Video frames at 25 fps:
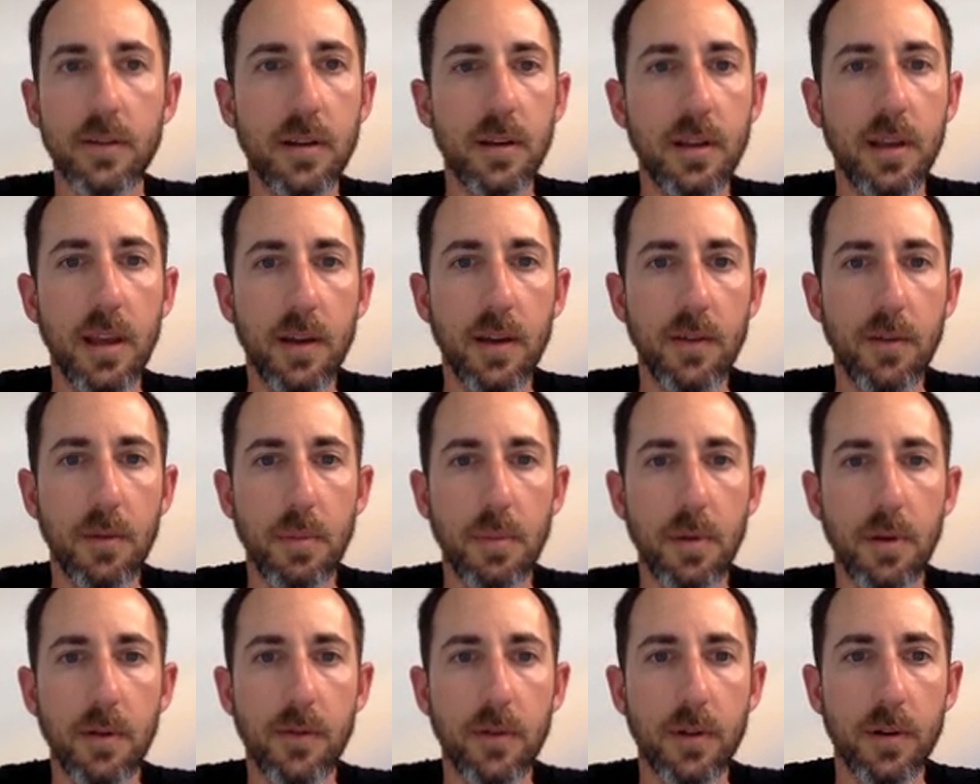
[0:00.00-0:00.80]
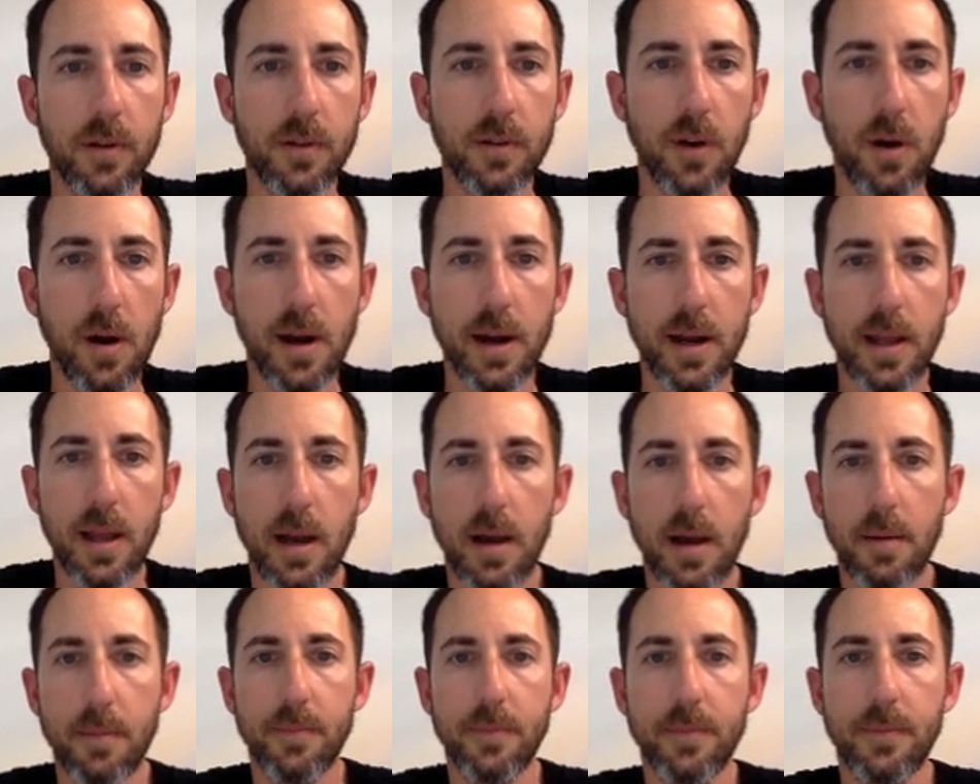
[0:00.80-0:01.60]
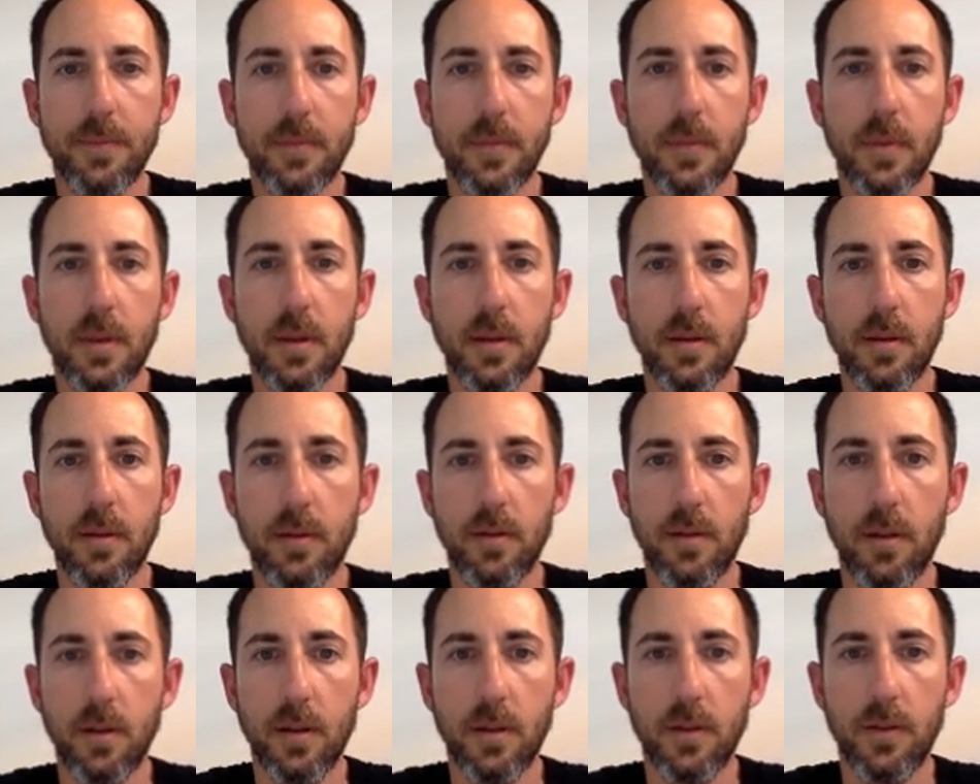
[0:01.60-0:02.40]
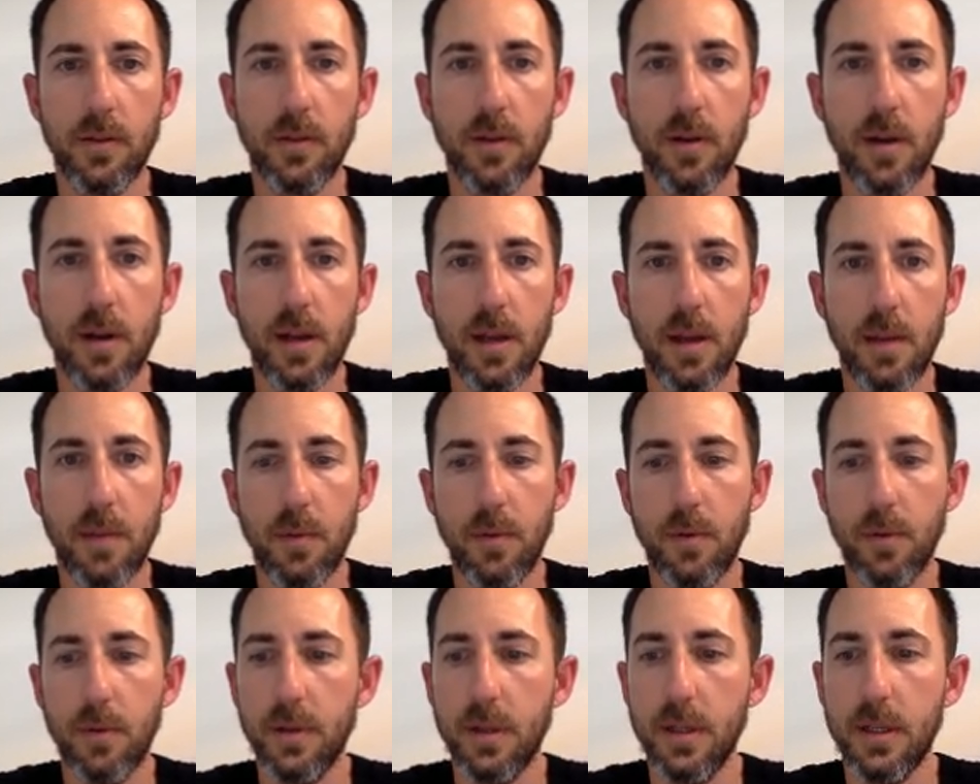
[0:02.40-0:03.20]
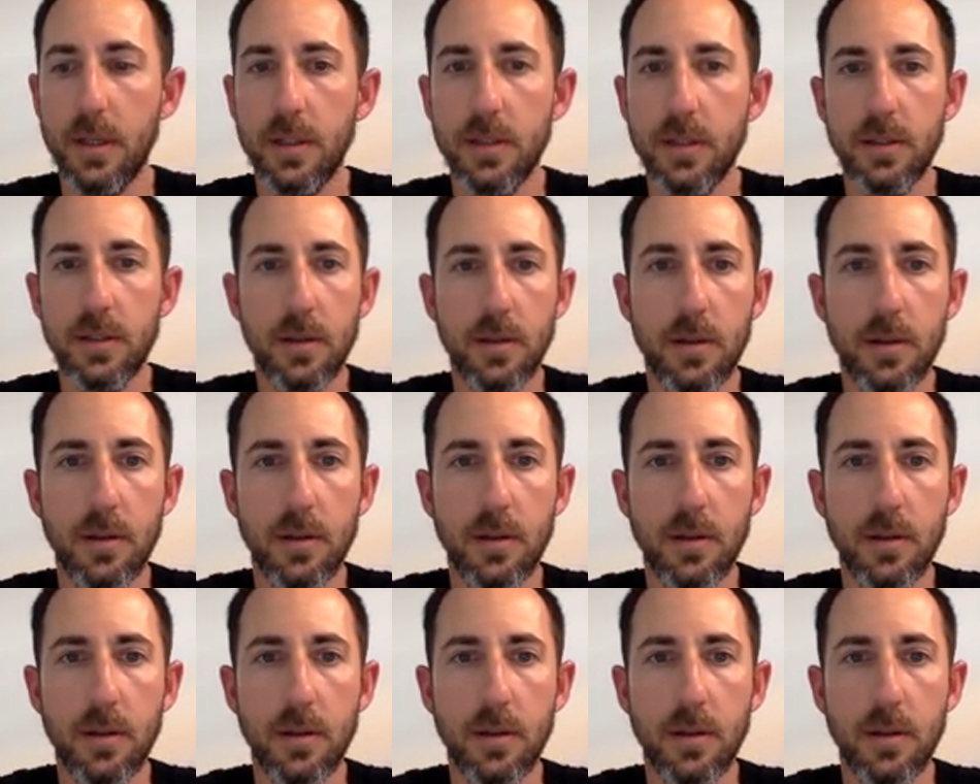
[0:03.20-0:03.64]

give a bit of a tidy up. So let's tidy up all these